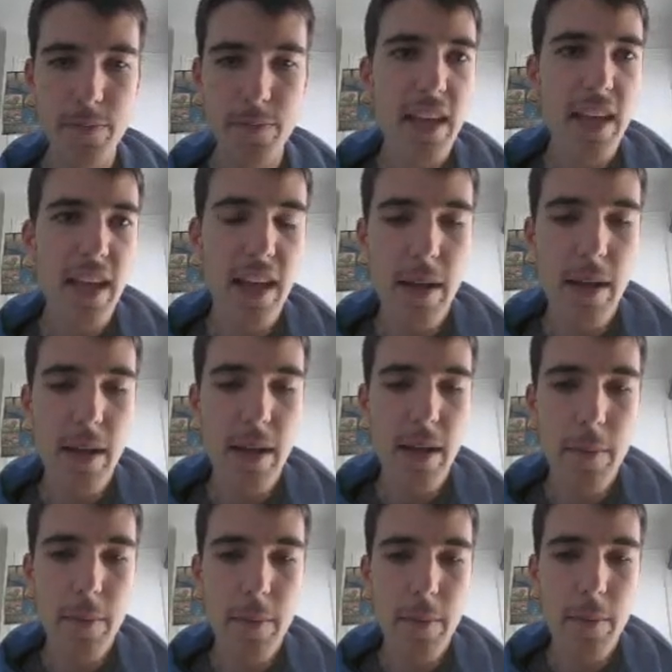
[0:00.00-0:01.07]

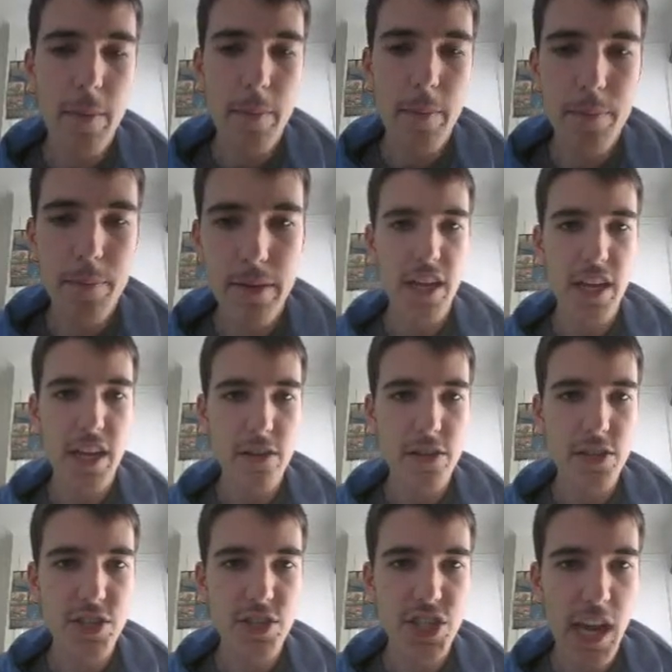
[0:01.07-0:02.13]
but Green Shadows,
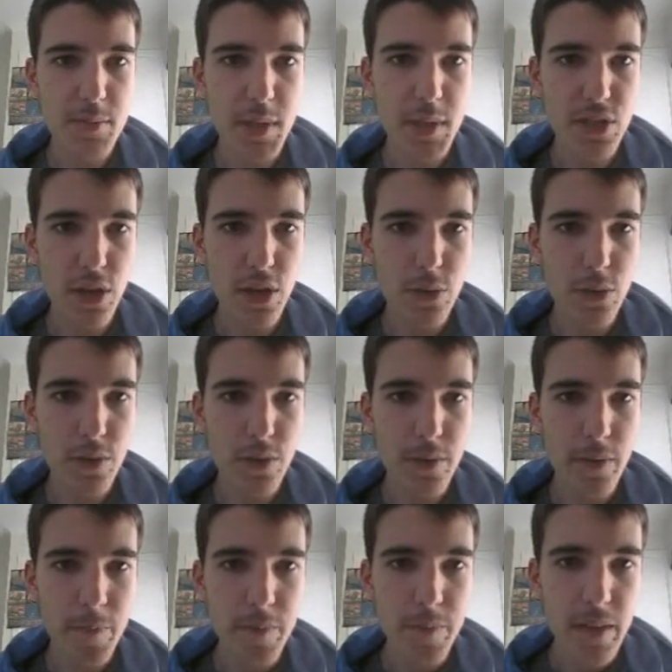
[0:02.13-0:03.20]
James McDonald,
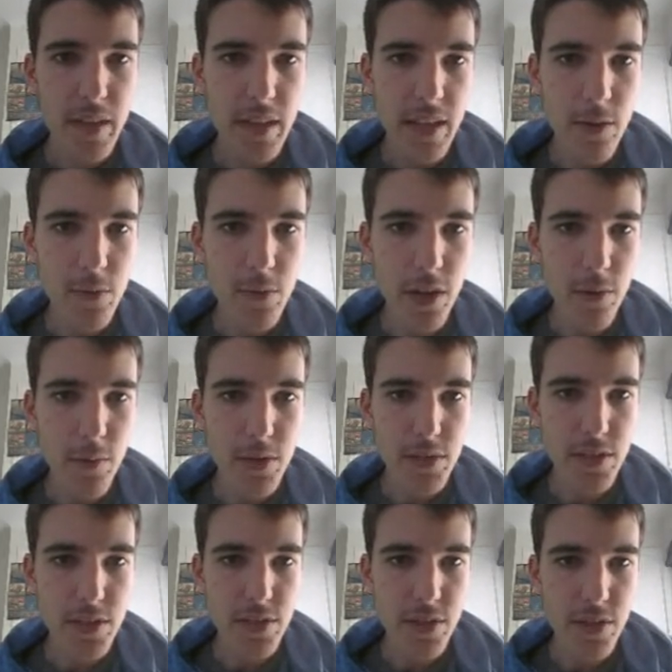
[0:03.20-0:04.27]
he'll know what
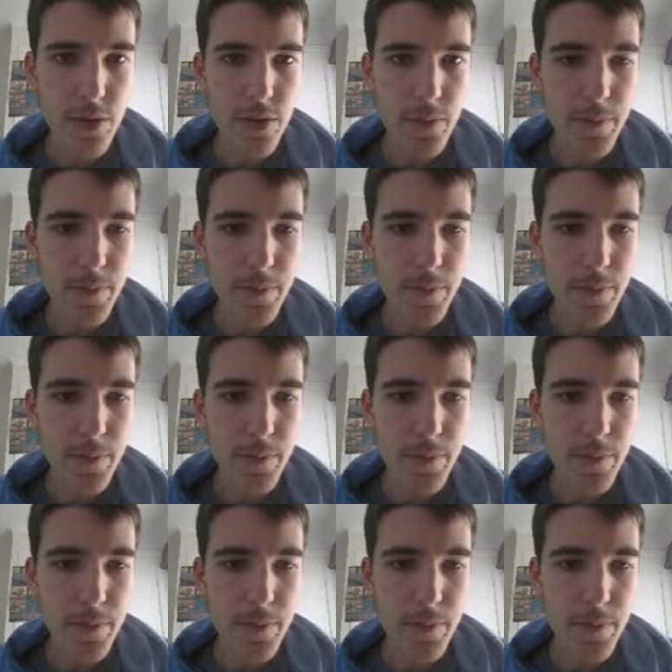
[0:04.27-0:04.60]
to do.